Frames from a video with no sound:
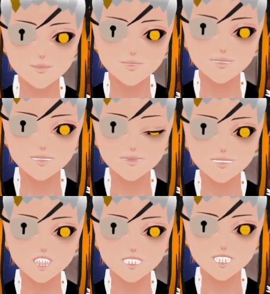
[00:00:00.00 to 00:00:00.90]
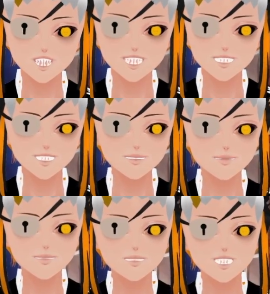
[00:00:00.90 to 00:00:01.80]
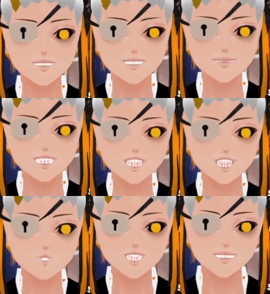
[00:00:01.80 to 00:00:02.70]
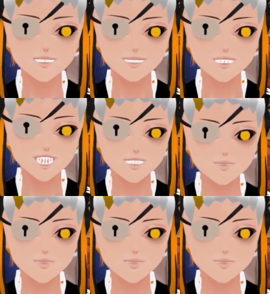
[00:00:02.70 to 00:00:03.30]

There's four bodies for the price of one mana.